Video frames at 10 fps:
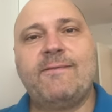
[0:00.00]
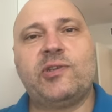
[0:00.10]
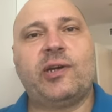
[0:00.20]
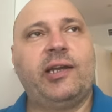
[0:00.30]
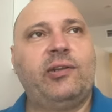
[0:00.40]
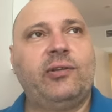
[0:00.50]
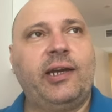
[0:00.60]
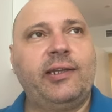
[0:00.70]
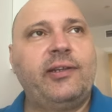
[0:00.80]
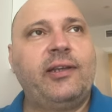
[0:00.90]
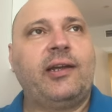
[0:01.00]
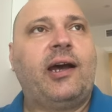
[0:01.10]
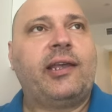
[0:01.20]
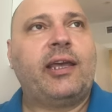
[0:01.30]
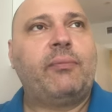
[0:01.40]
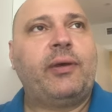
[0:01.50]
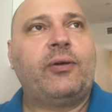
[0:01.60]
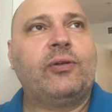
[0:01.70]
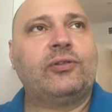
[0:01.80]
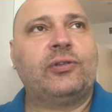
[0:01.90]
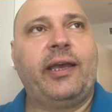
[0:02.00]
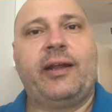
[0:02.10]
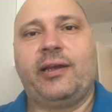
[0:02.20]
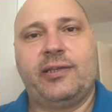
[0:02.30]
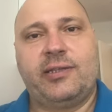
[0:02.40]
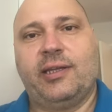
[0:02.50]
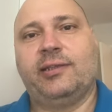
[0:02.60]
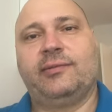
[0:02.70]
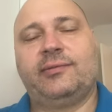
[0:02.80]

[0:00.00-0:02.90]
So I think the AKP also era is done.